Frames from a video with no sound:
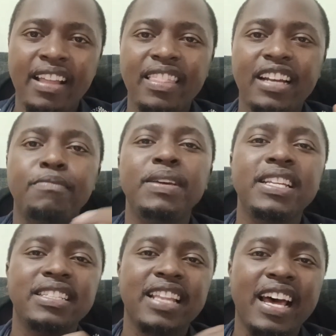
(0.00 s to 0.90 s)
That
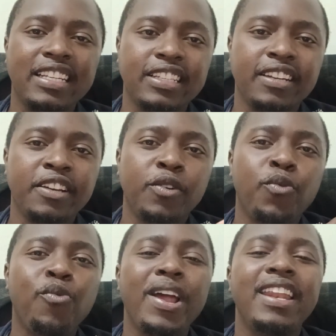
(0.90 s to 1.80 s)
means that
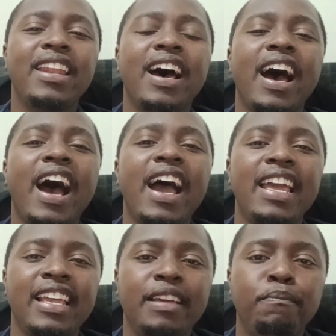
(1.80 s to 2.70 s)
when
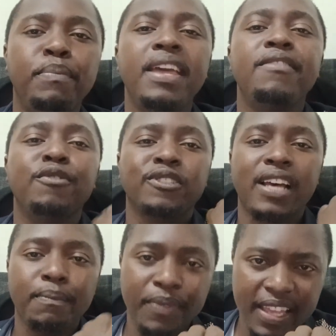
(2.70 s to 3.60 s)
I pay for
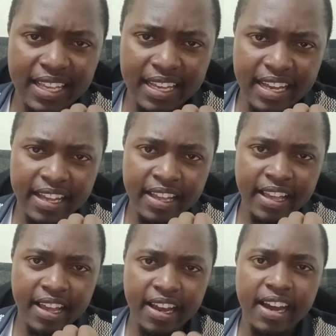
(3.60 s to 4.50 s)
something
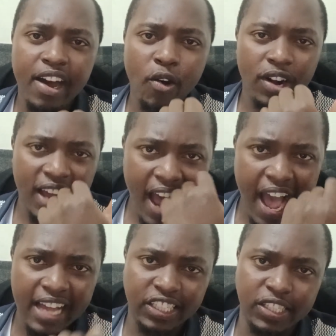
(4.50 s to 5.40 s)
on
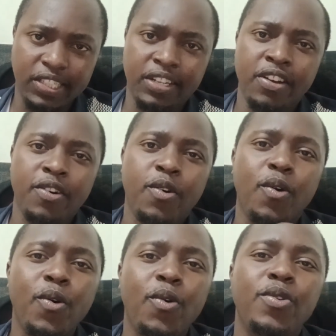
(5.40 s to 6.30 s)
cash,
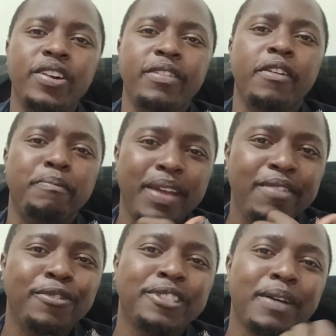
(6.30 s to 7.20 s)
or pay
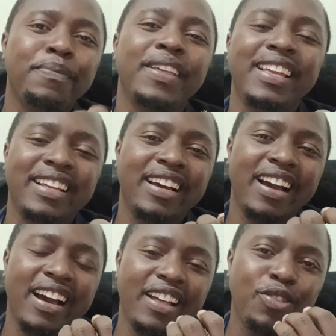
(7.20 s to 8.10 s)
for something
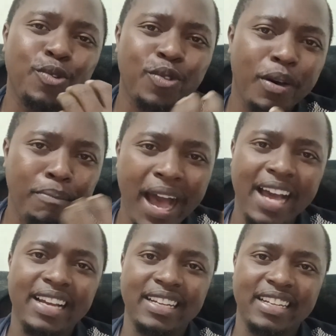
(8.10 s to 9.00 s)
through the
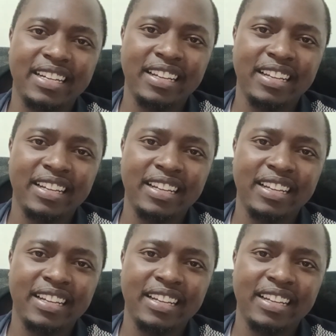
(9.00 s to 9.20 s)
bank,